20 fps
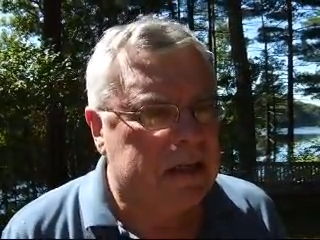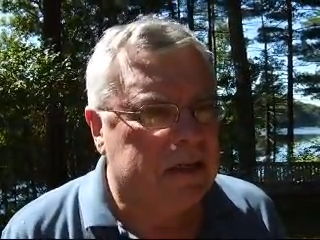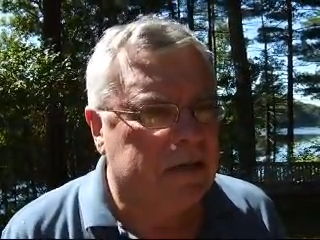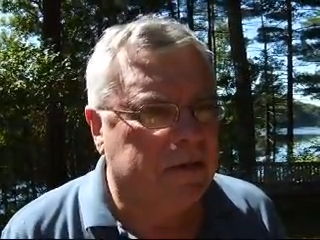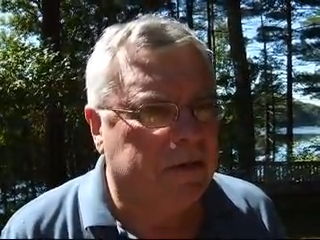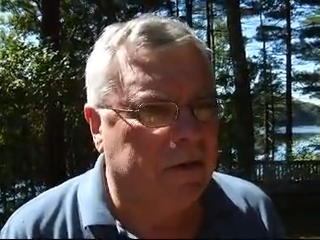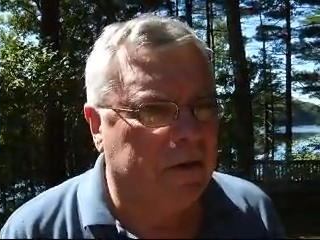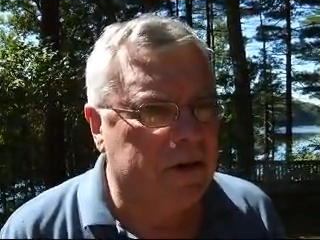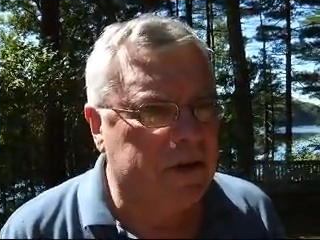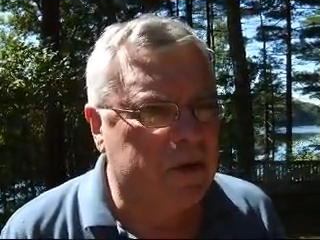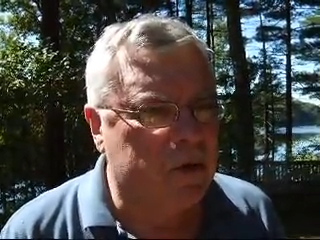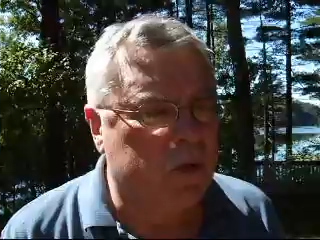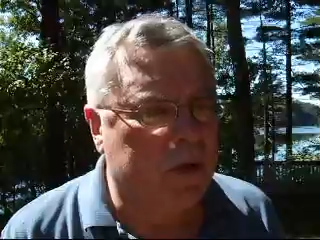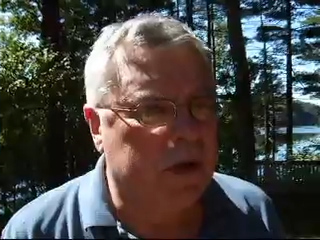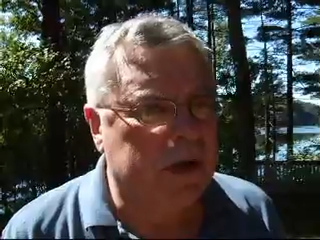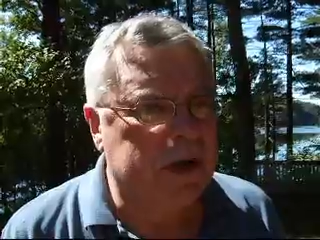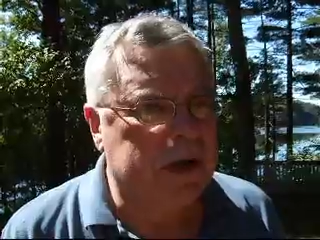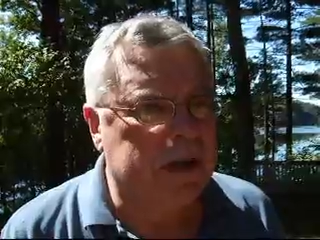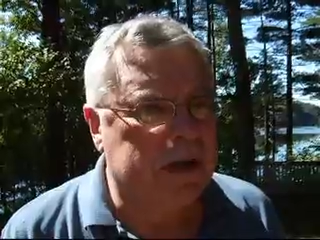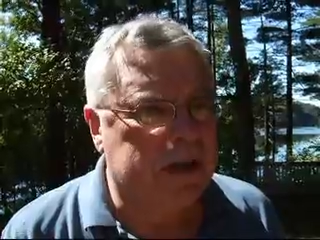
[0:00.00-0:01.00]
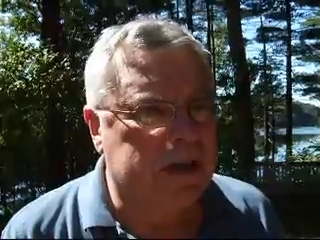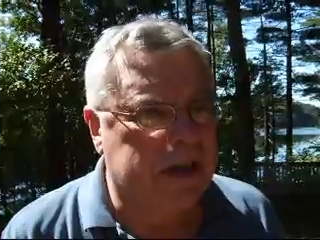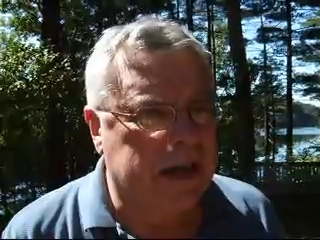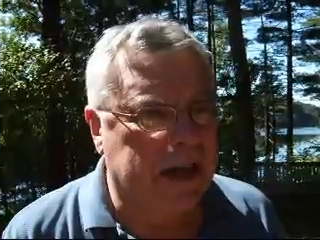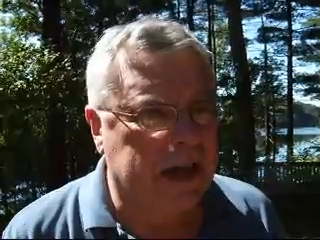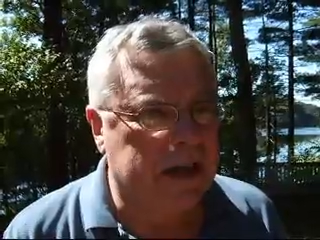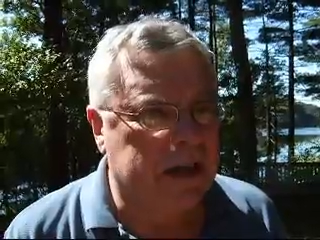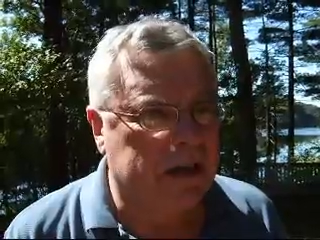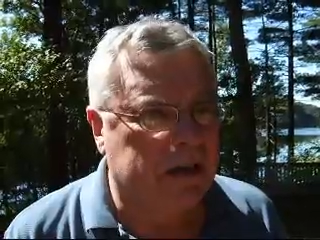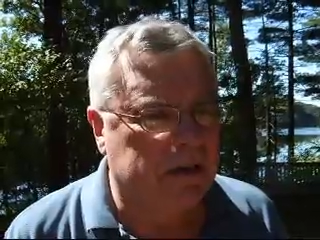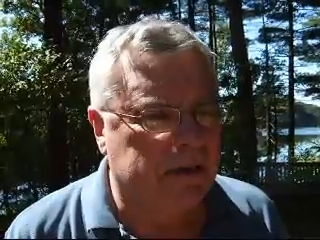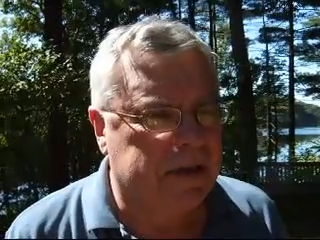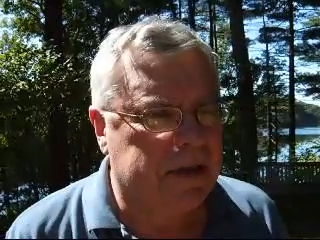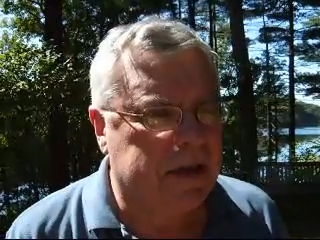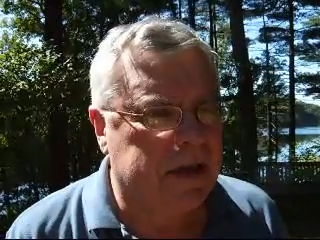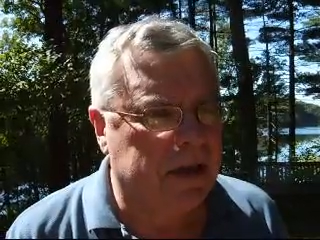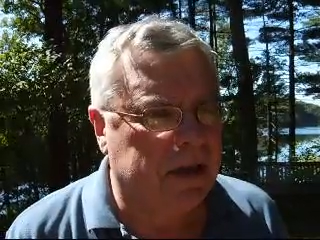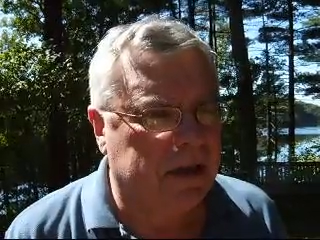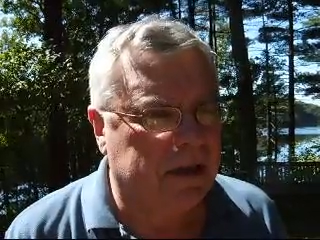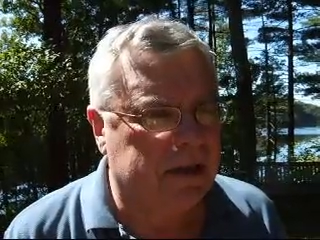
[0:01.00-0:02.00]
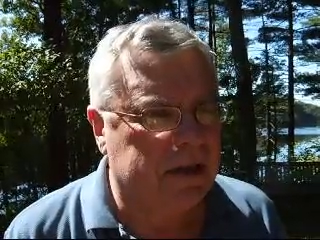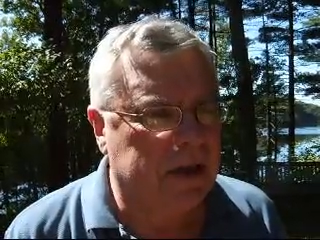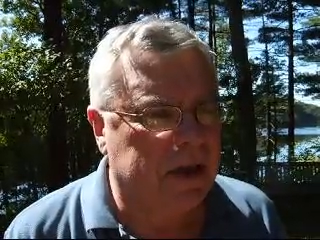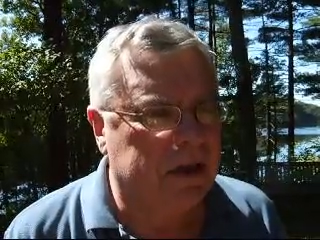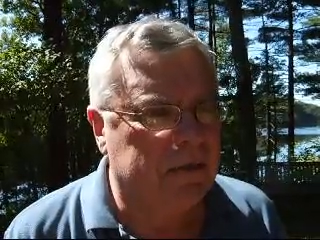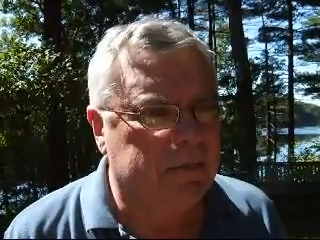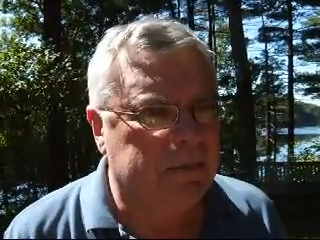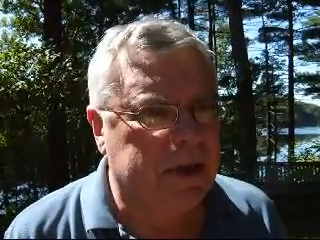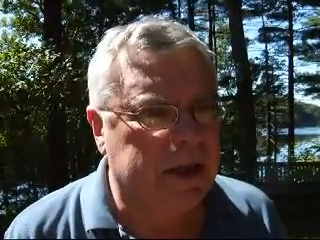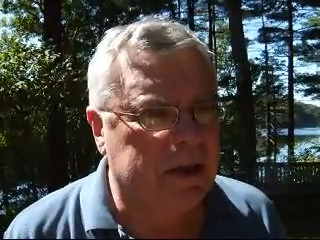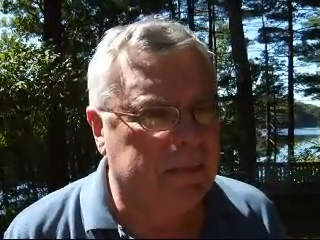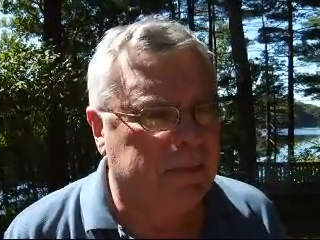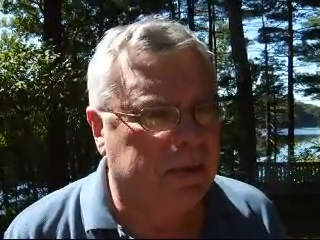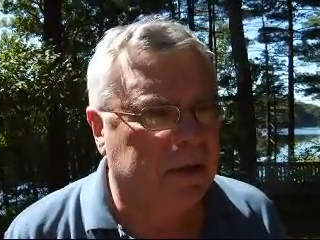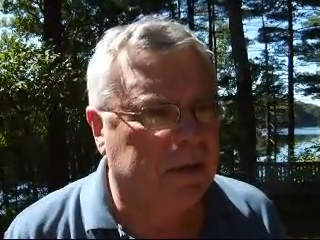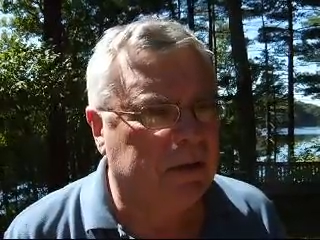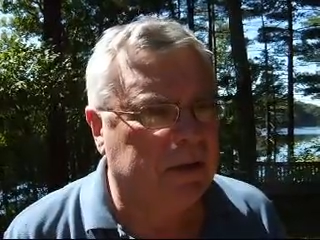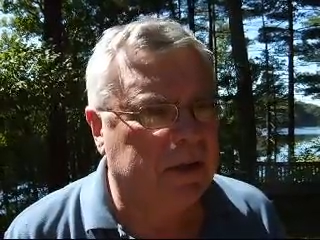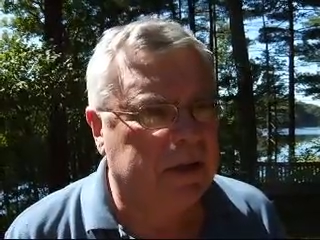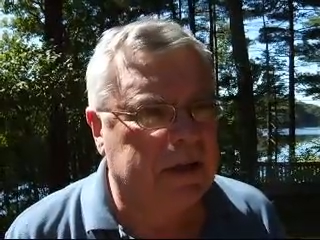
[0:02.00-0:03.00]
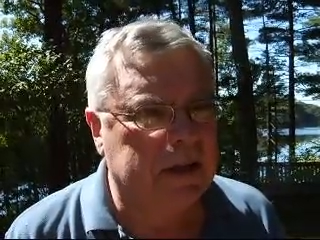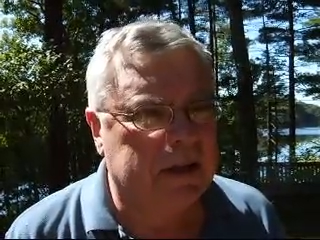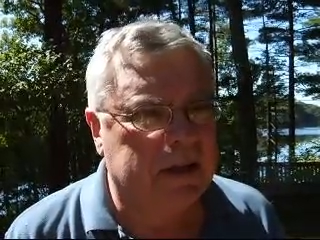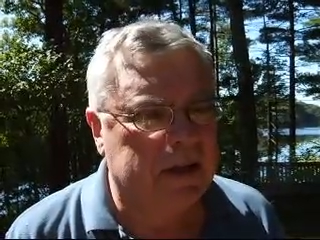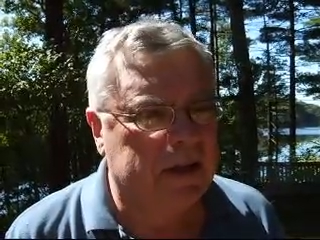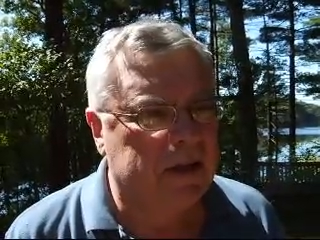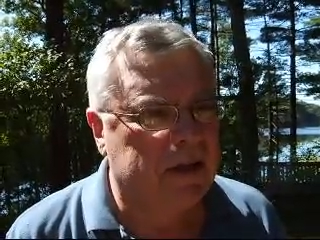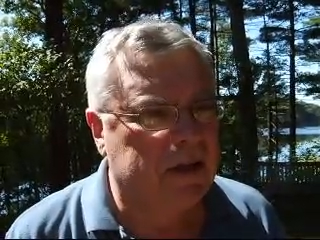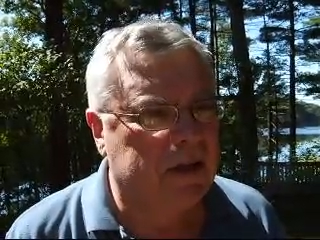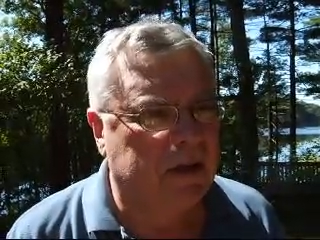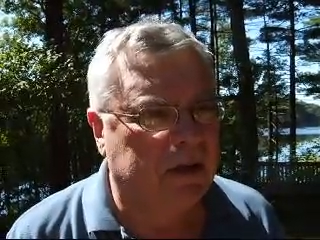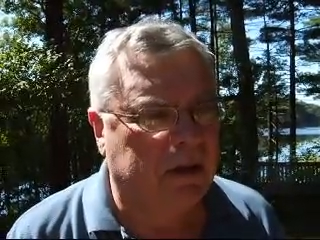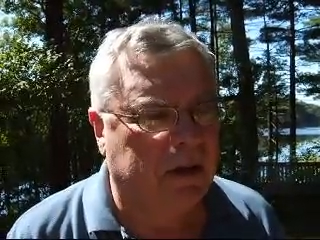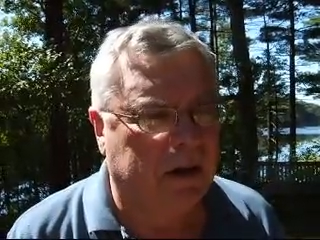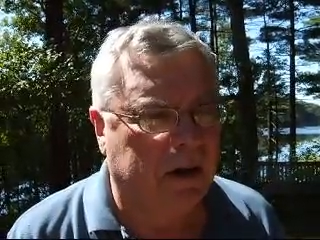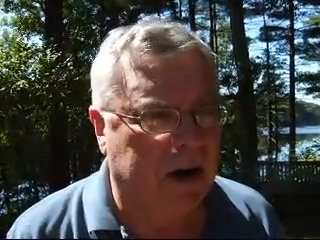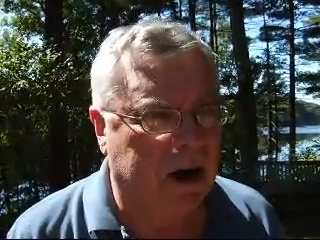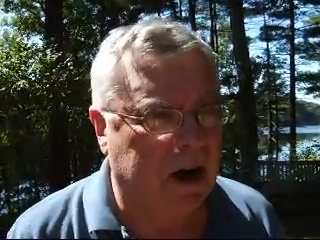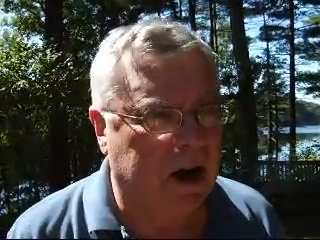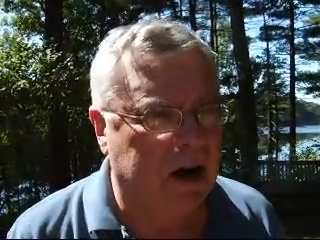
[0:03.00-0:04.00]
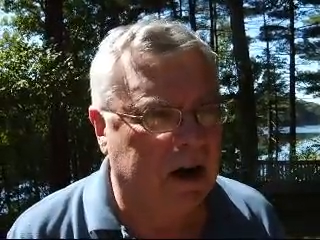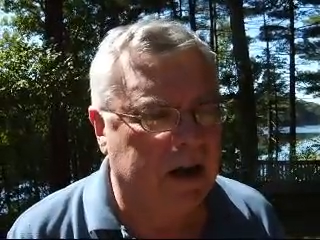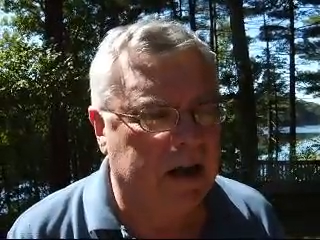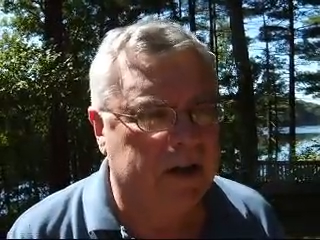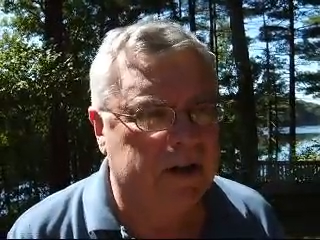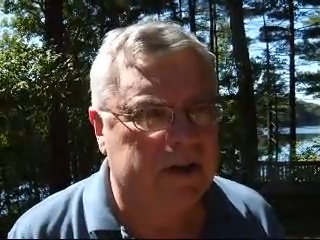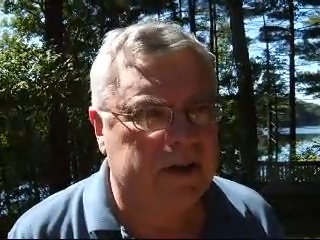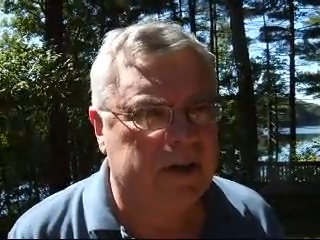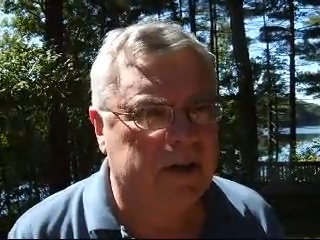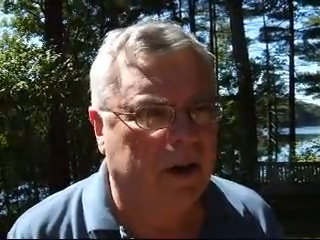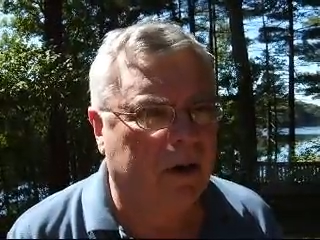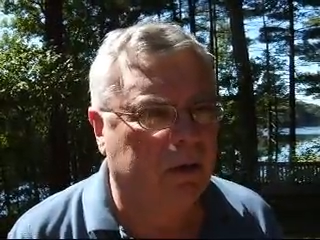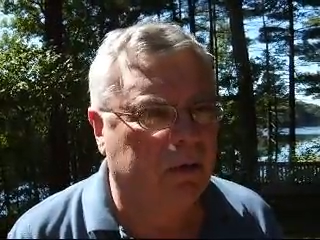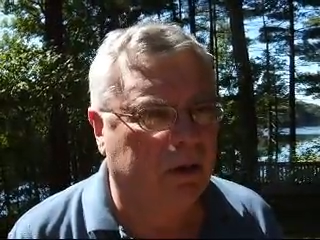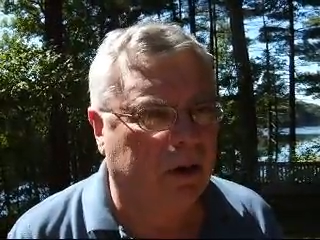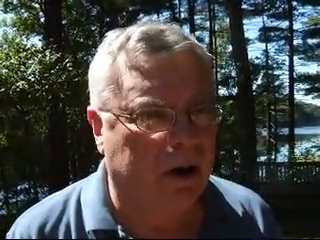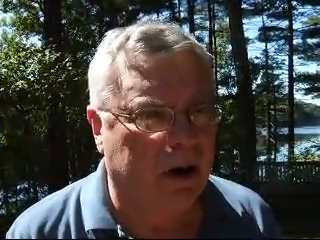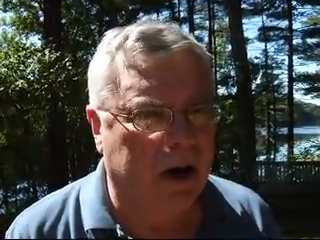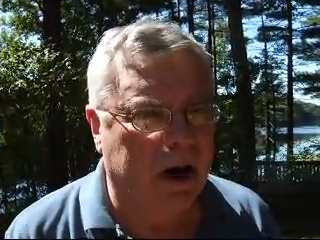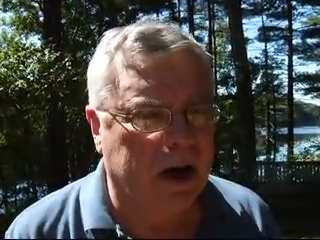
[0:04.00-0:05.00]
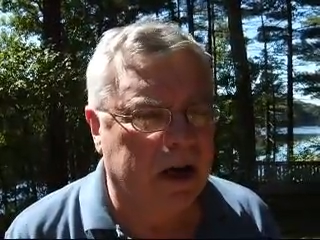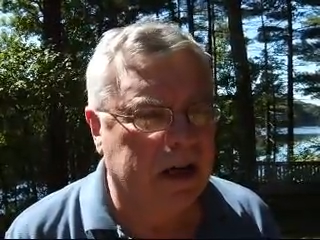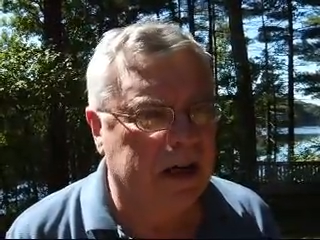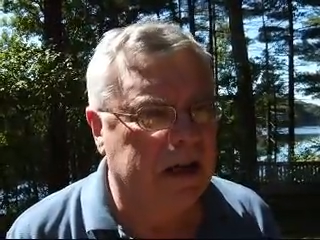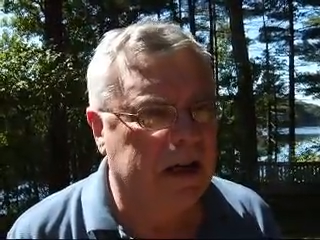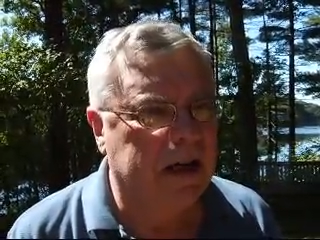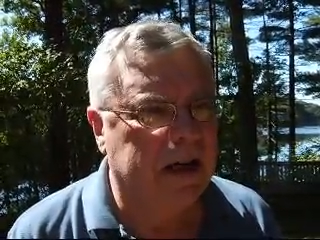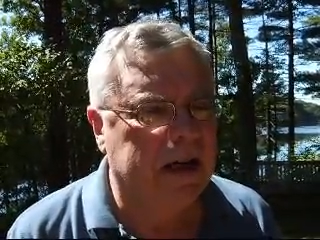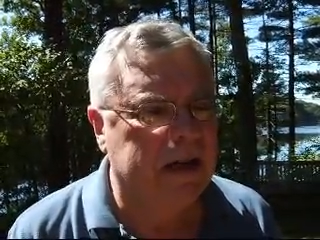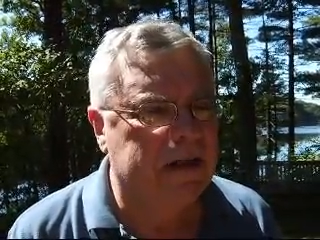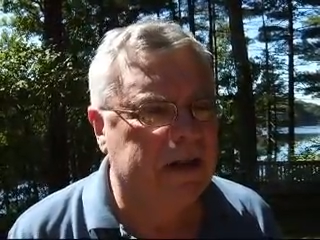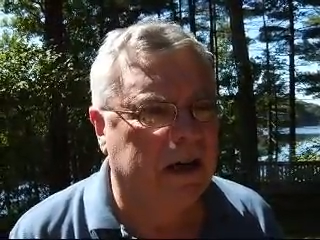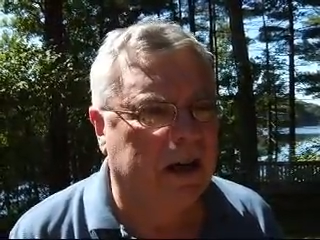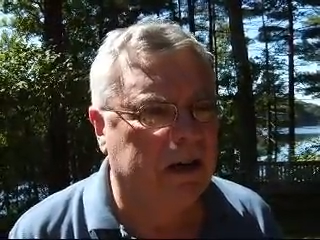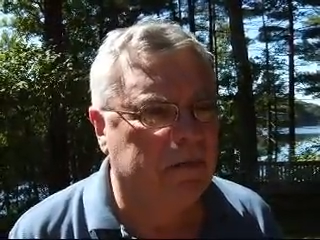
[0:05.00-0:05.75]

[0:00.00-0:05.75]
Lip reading: The first one is technical skills, and people look at this so hard and so long, it's